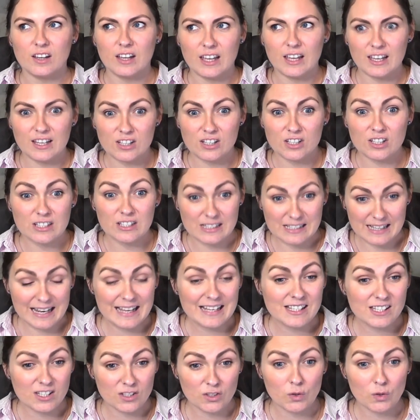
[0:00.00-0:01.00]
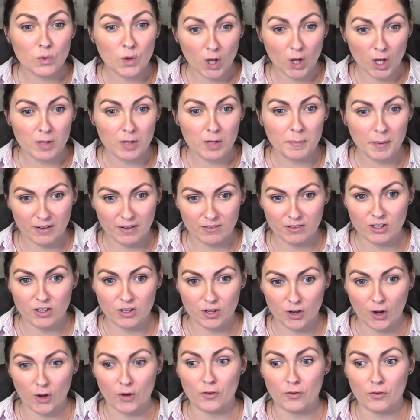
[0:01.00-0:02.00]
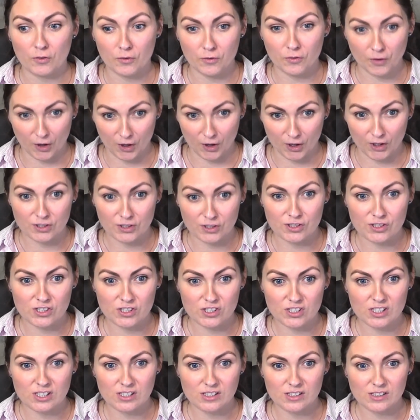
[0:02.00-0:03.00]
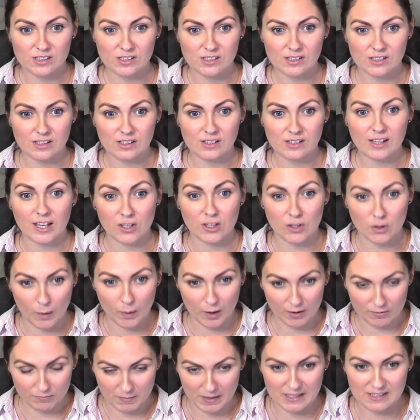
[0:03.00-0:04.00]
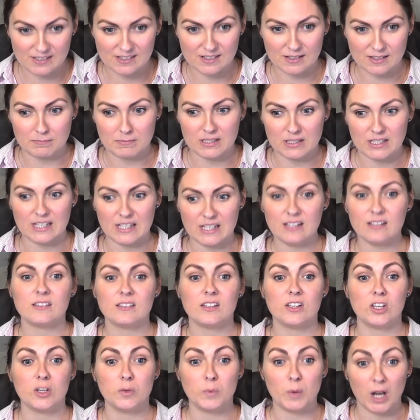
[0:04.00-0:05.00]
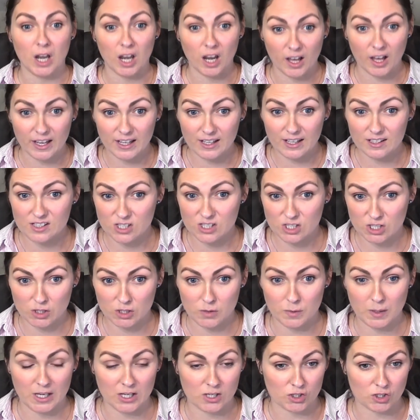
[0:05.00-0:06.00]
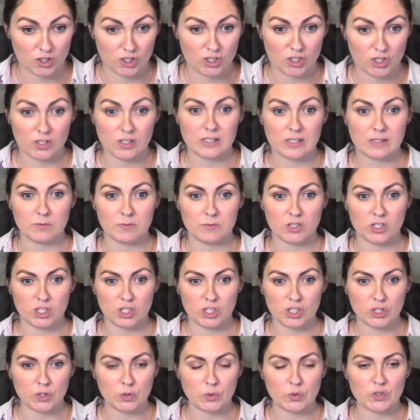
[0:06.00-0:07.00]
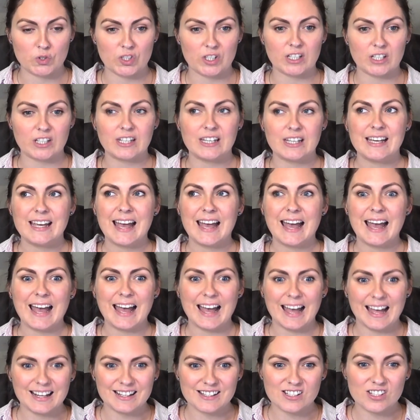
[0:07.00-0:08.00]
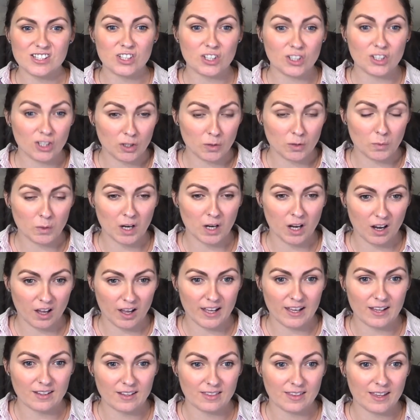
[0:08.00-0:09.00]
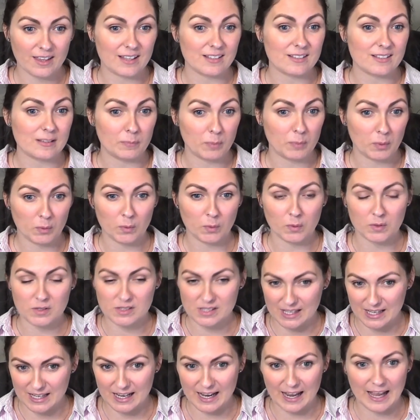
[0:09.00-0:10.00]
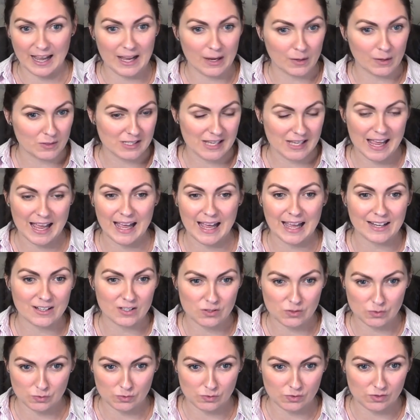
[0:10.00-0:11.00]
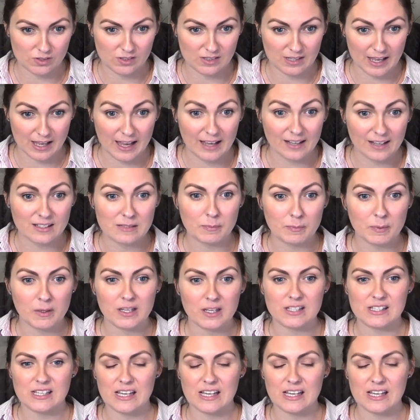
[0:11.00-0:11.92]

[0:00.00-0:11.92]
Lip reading: in letting your co-parent know first that you have met somebody that you would like to introduce them to the children, and that you would like their support in how to handle that. Because